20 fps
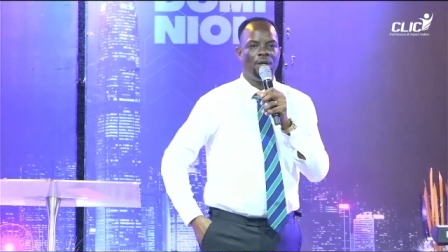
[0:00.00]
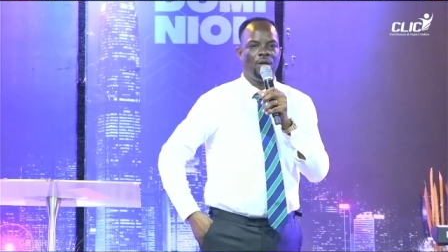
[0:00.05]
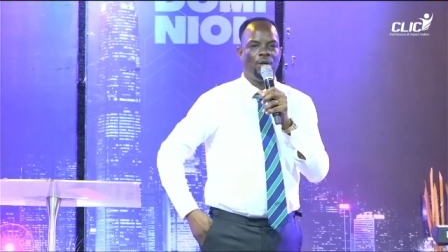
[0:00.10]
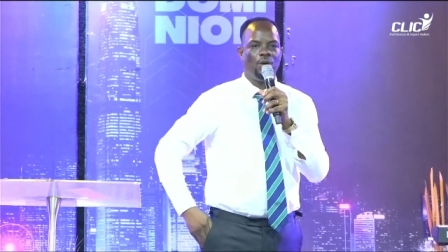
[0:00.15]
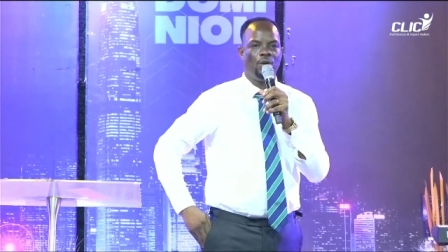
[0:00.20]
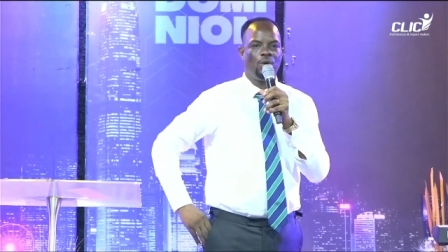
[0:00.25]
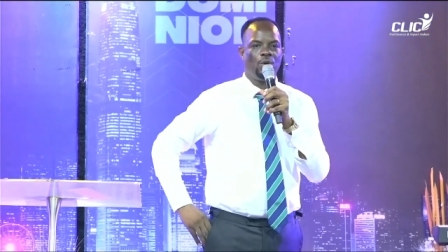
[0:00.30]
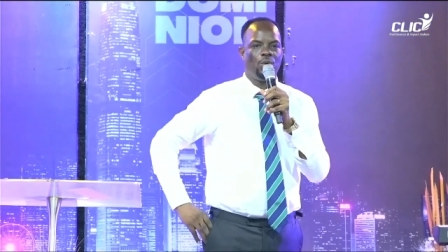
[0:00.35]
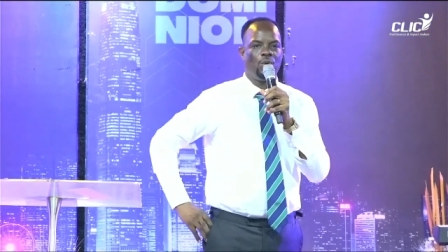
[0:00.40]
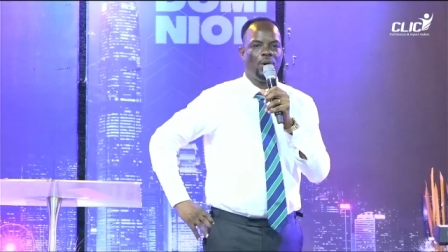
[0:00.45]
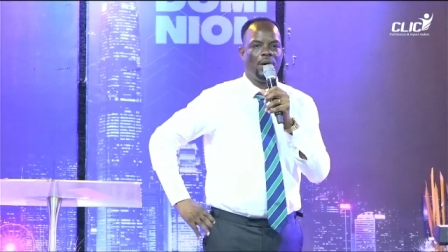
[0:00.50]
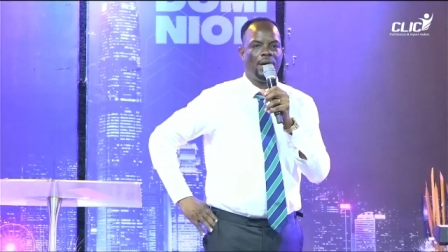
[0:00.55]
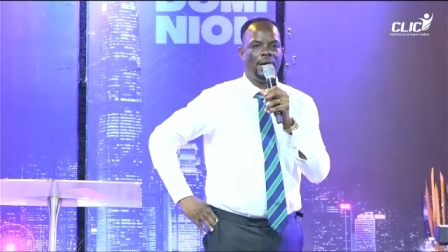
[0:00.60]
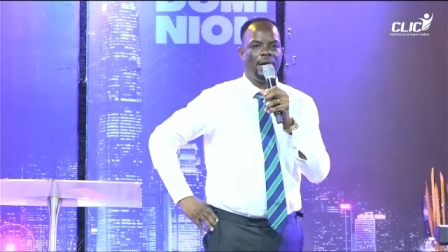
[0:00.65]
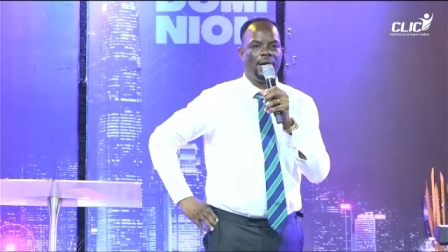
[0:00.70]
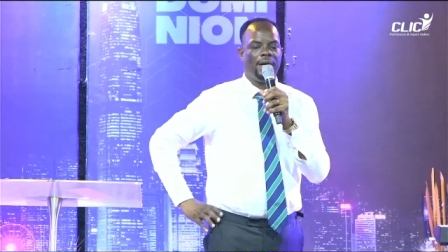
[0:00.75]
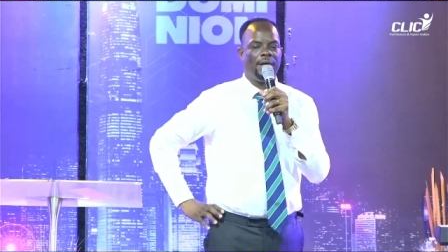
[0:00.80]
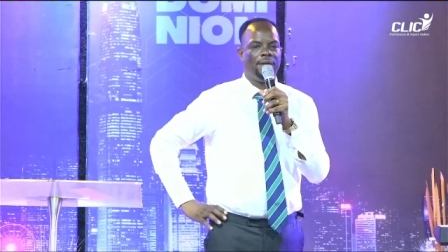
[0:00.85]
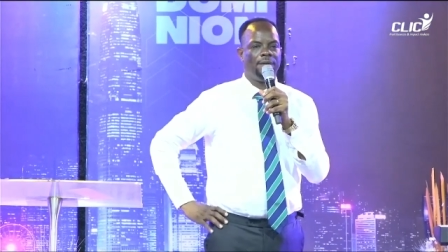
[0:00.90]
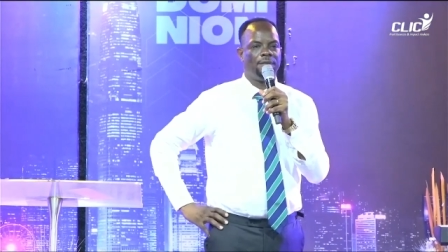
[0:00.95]
Go
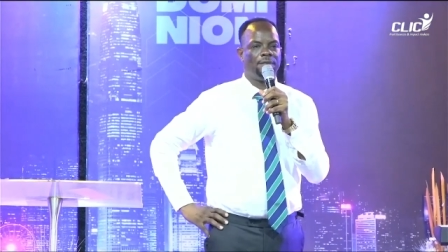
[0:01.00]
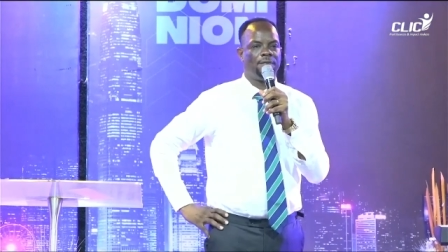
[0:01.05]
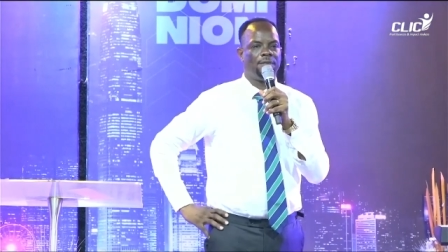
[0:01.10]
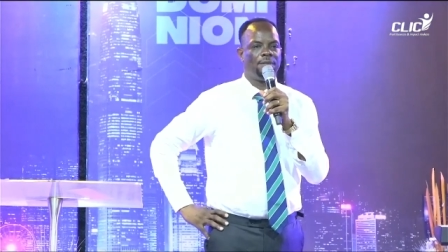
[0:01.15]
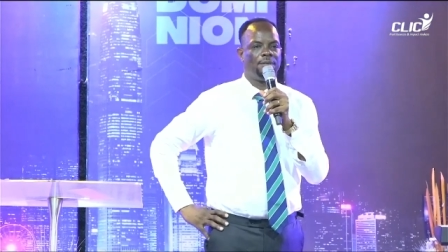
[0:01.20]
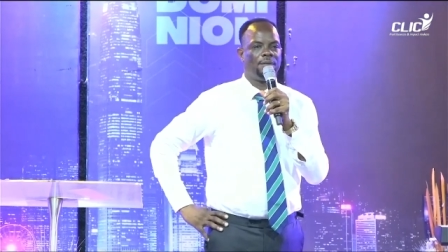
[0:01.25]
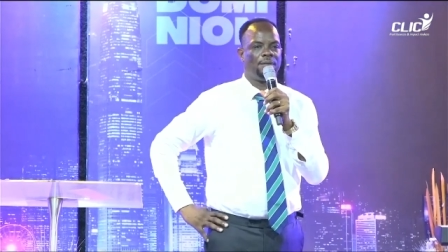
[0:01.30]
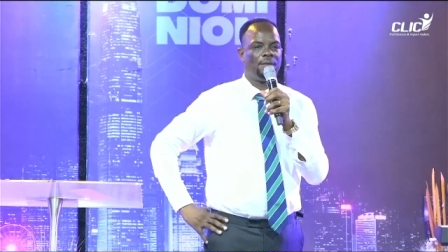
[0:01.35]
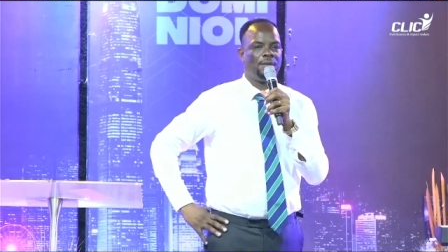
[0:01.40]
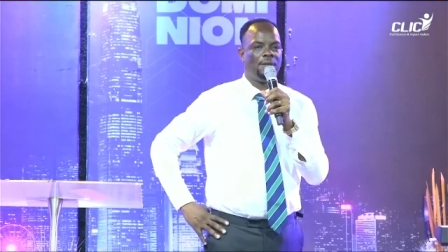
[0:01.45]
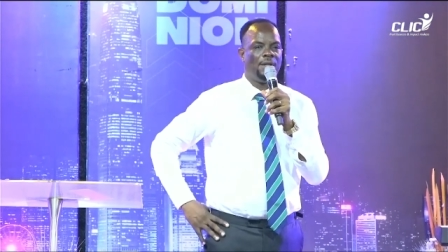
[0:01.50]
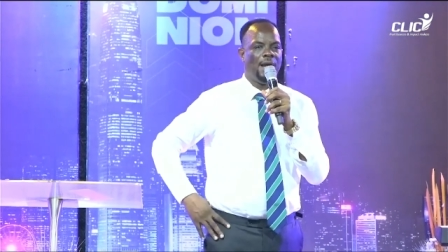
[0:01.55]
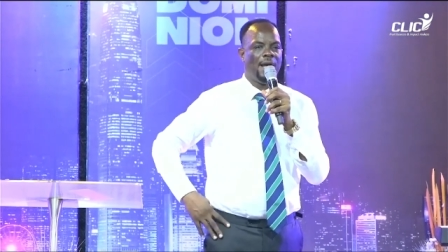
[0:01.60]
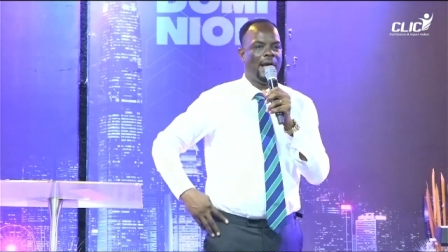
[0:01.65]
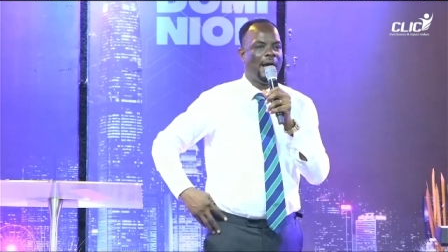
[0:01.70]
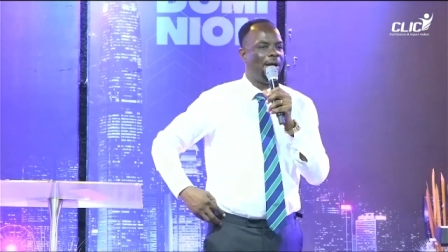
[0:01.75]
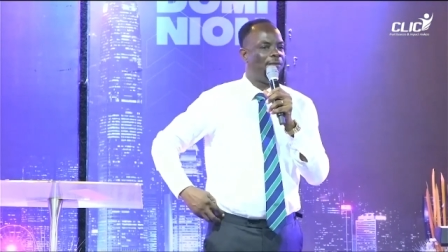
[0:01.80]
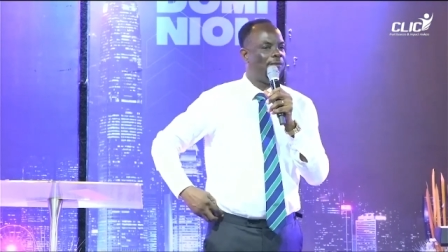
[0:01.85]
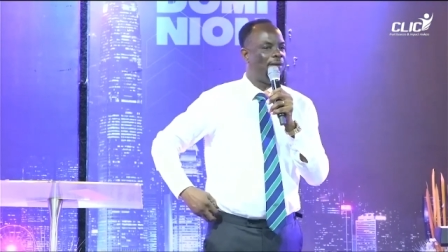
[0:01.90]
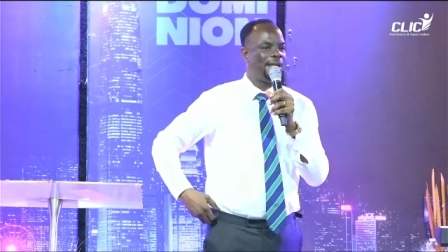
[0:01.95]
ahead
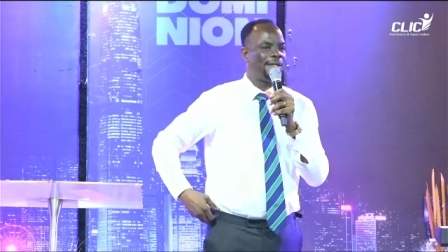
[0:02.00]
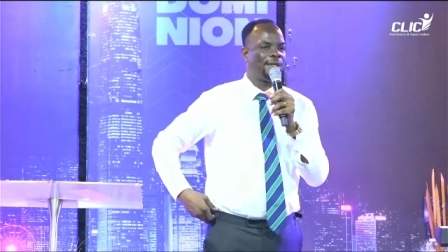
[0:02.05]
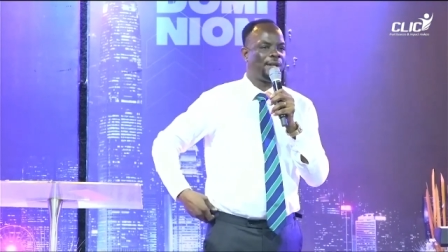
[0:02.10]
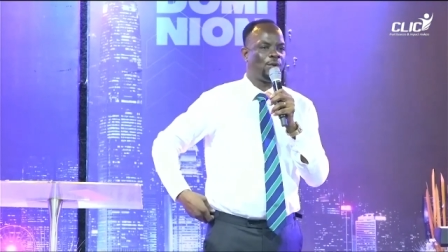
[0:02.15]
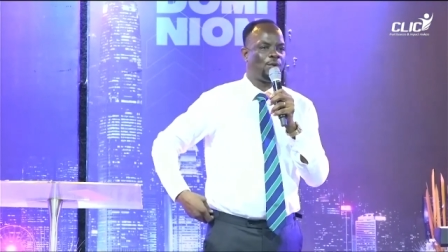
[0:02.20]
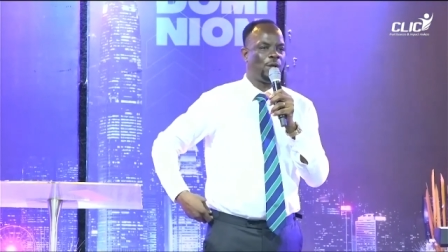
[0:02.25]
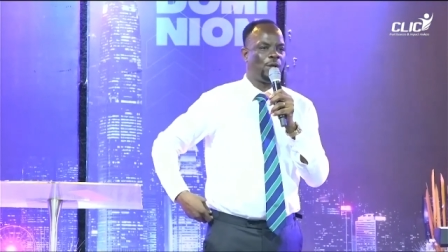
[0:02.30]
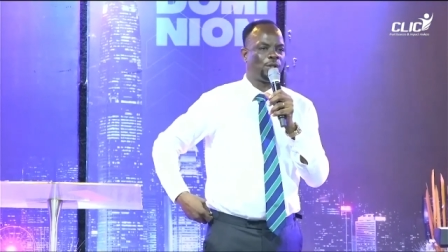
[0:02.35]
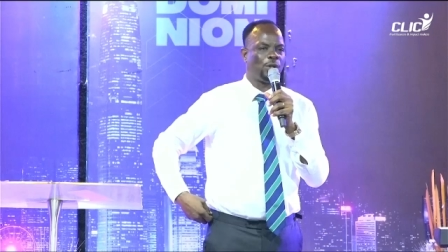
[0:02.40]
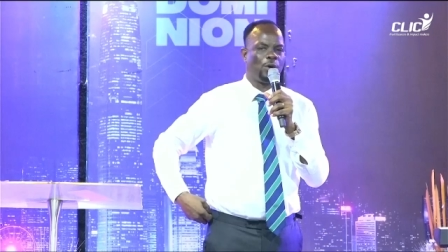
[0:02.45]
I've asked a question,